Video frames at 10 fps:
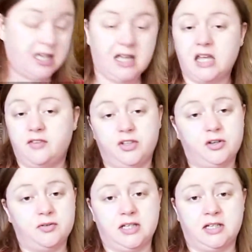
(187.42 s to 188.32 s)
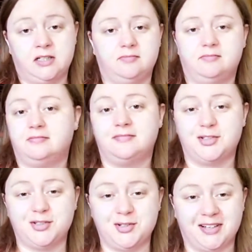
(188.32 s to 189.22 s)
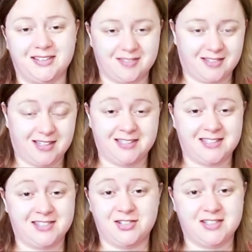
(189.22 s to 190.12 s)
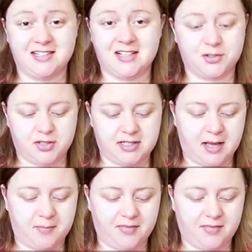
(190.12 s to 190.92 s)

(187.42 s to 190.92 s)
And if you don't need it, don't do it, because it's just an extra step.